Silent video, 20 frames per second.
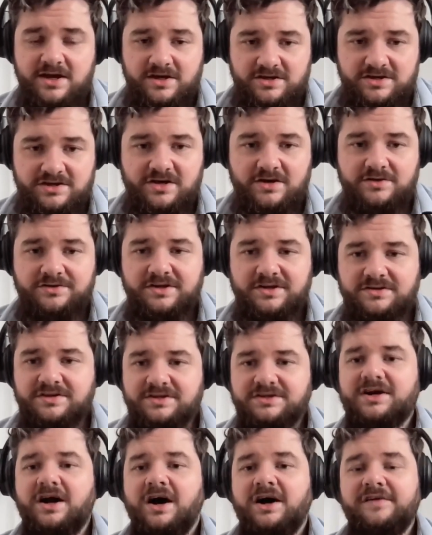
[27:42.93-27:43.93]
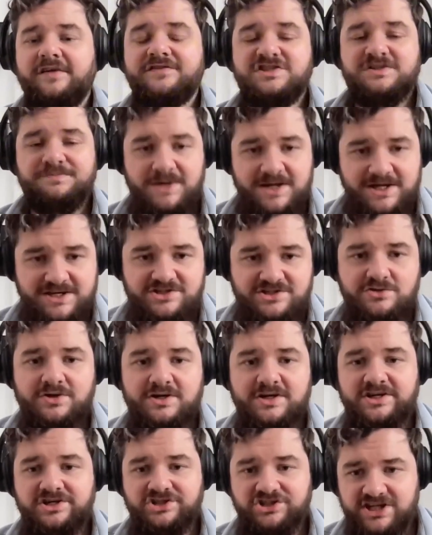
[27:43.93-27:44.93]
The kind of speeds you
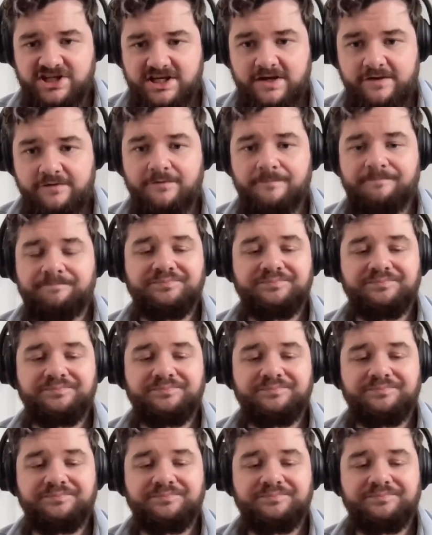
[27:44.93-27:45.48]
can achieve